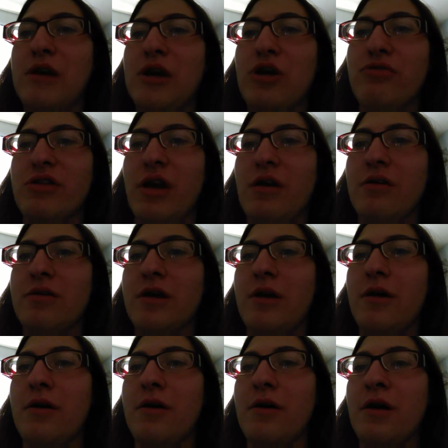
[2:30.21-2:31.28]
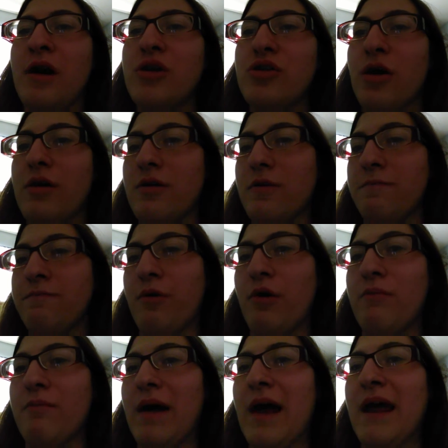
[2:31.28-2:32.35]
the charger, charger for
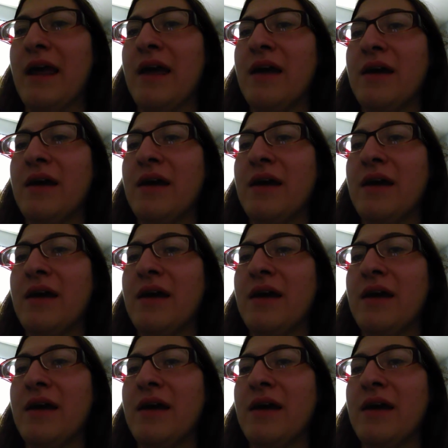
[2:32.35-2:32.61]
my